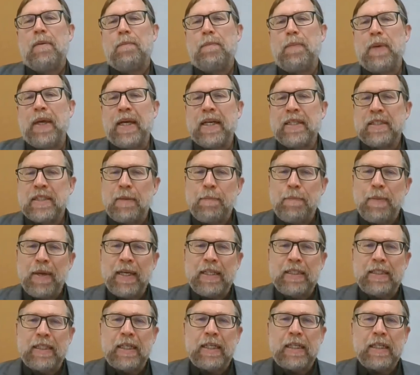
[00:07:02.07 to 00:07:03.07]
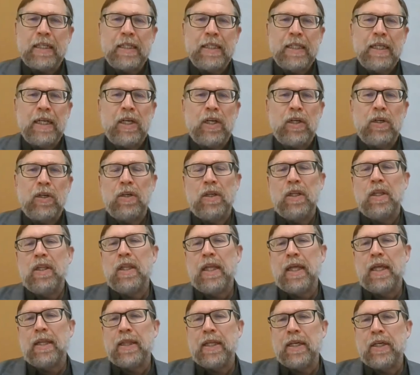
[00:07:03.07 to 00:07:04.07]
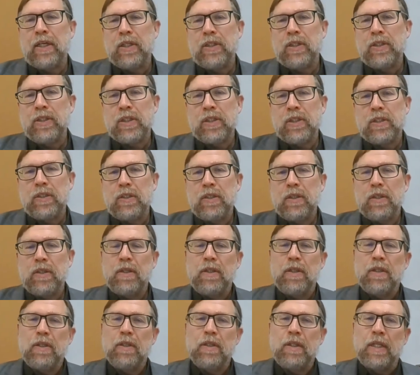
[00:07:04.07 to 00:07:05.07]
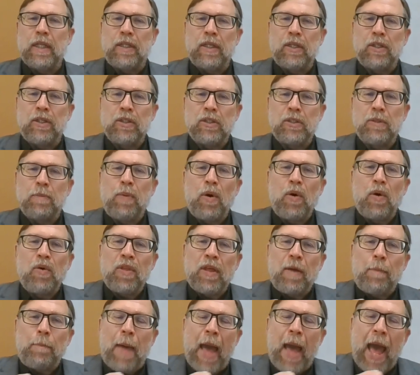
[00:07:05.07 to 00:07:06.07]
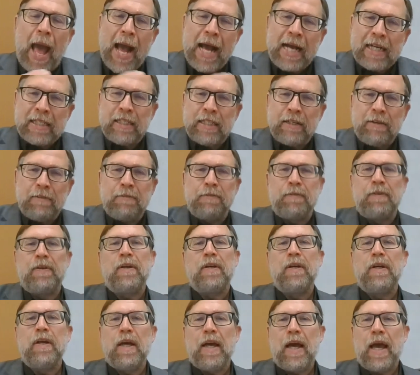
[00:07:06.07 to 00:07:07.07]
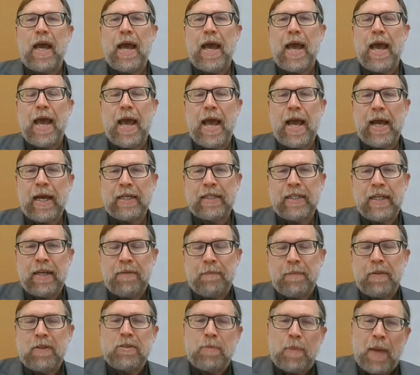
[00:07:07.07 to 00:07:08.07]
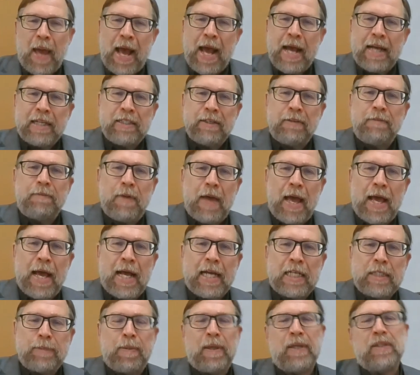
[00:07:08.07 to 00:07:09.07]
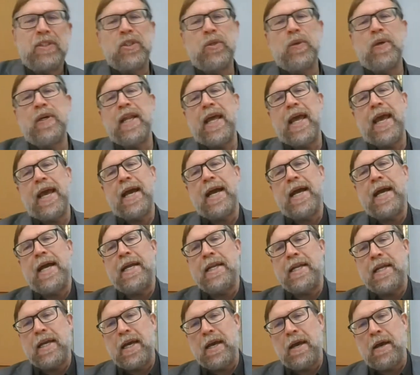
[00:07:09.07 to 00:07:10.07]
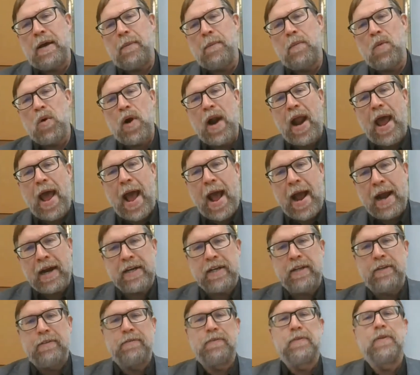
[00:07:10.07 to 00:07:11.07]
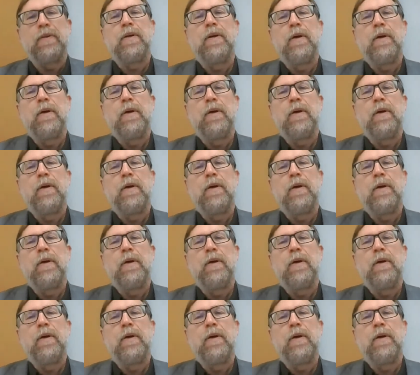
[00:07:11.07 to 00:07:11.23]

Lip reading: because it makes it clear that there's both a passive aspect to it and a more active